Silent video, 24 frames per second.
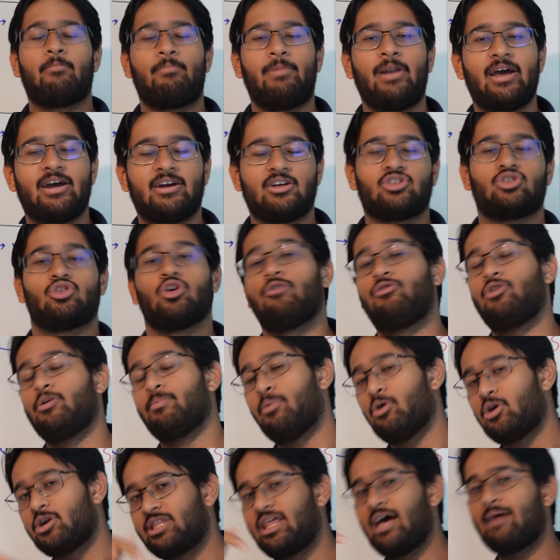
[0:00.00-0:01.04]
players. So if you
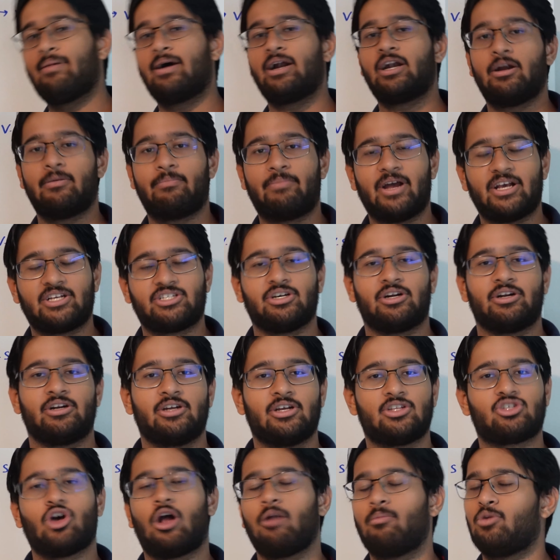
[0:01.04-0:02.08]
put them under pressure,
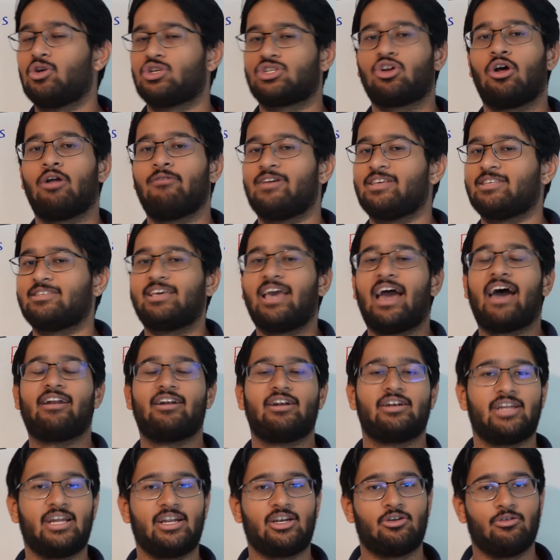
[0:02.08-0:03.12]
it's almost always
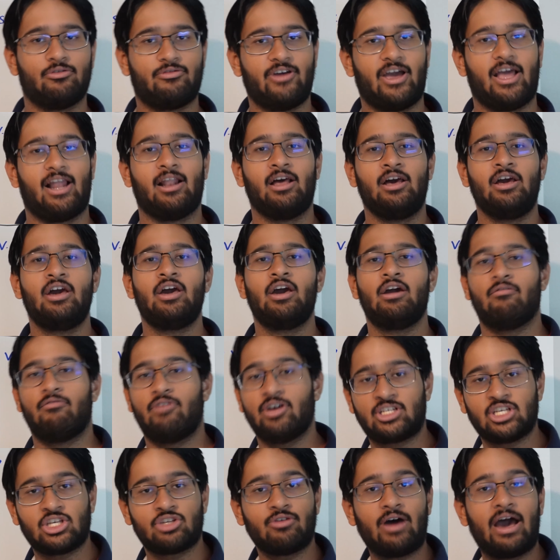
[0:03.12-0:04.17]
guaranteed to fail.
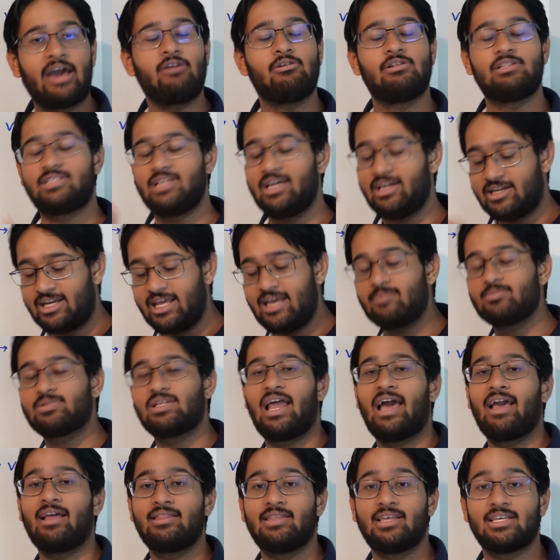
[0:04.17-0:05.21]
Which is why you'll see teams
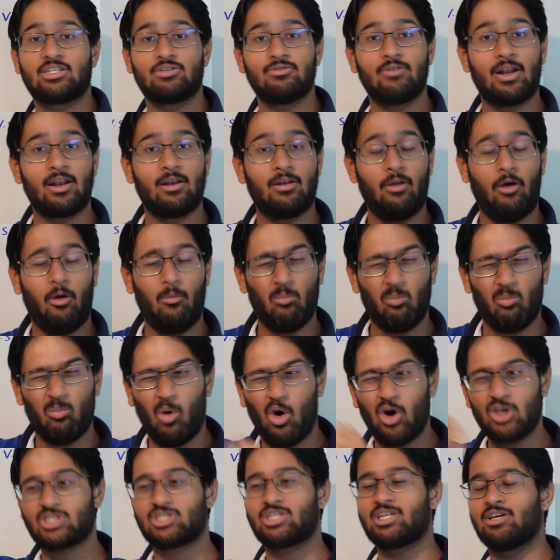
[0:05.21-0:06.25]
like this will
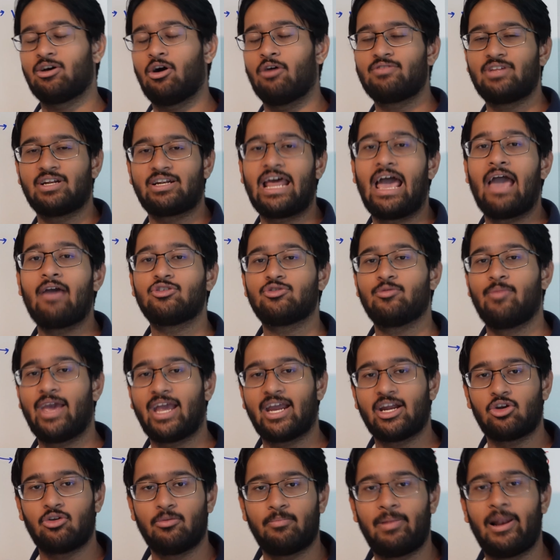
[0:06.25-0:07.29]
most of the times make
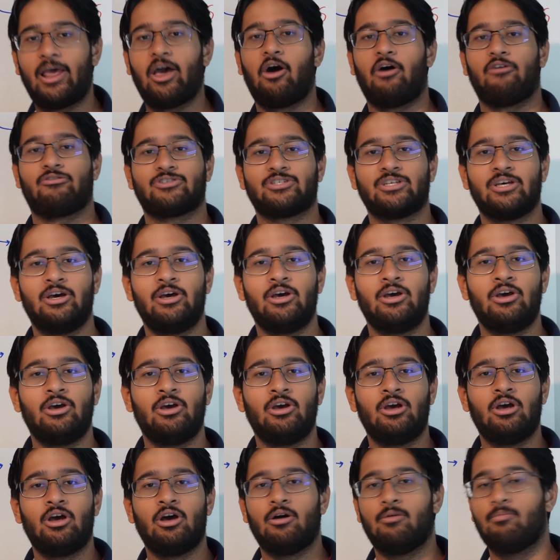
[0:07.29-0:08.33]
it to playoffs,
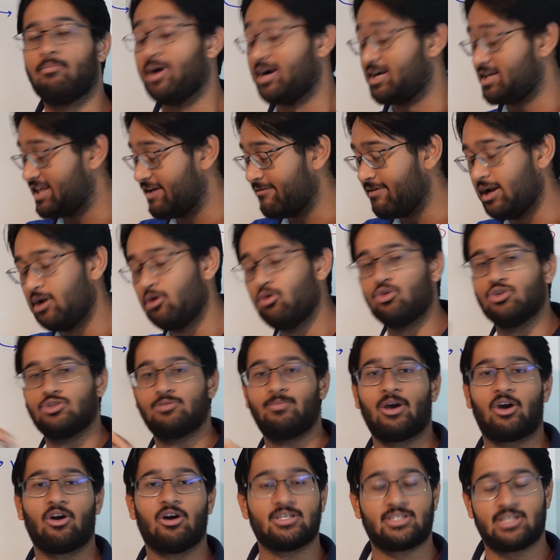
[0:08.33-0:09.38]
but they will lose
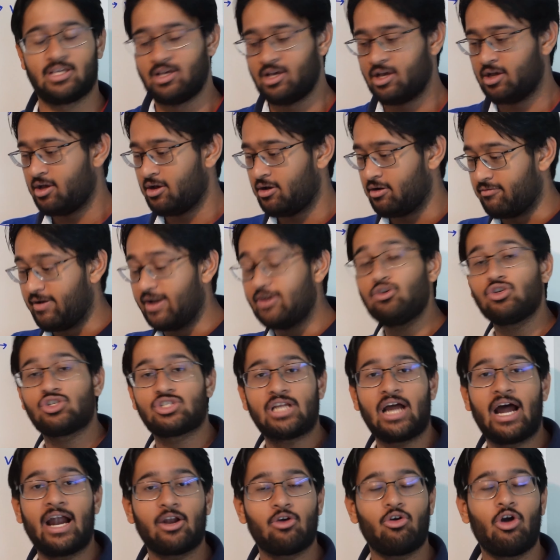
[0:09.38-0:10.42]
because when you
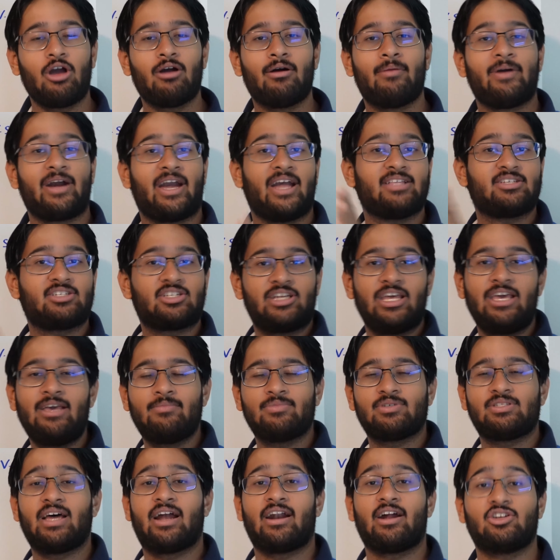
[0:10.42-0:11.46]
start going up against
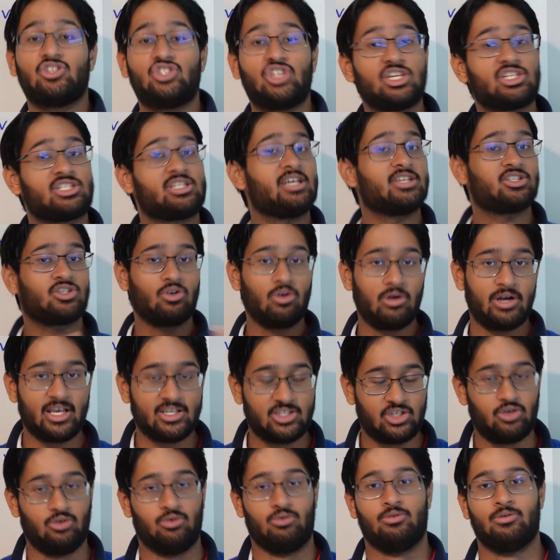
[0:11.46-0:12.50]
teams that are just as good
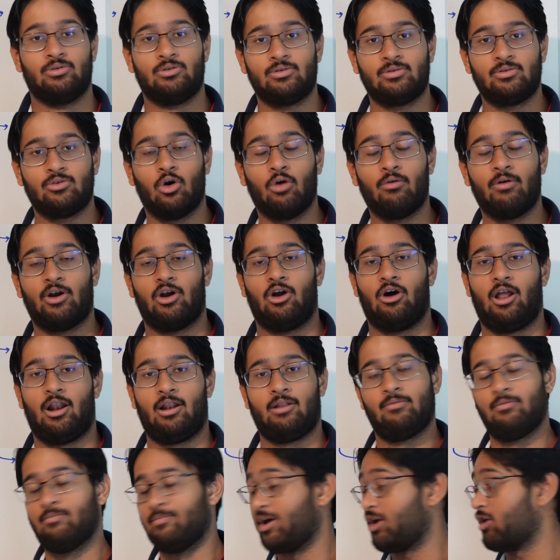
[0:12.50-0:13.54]
as you
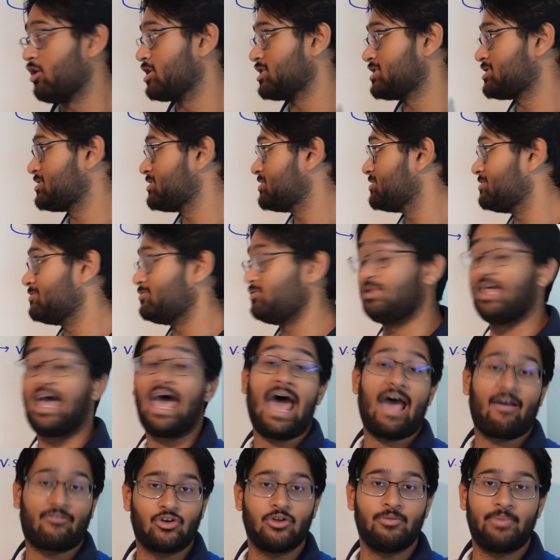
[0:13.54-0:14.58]
overall, because they
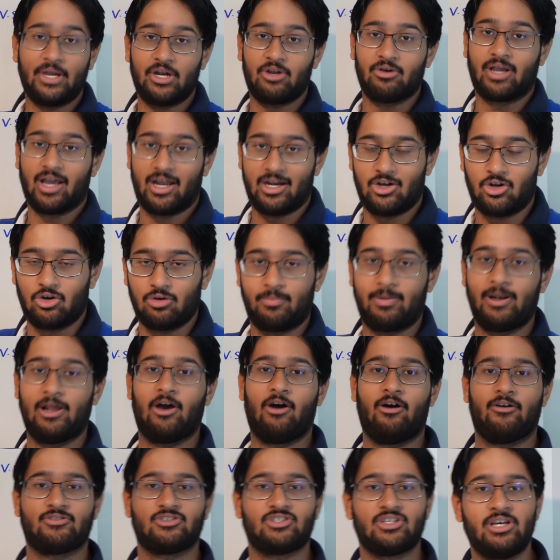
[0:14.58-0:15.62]
have to be to get into
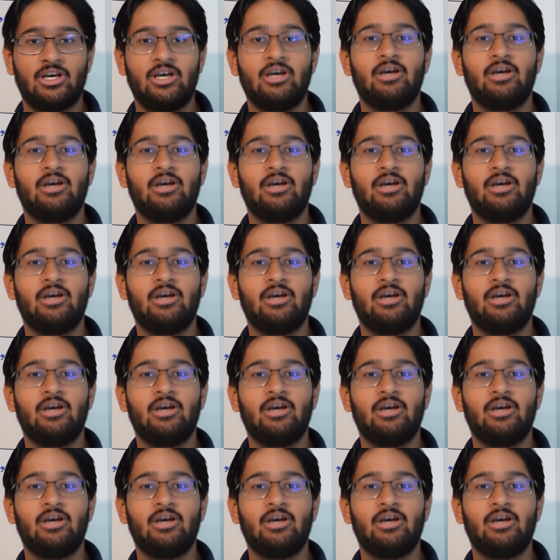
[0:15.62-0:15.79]
playoffs,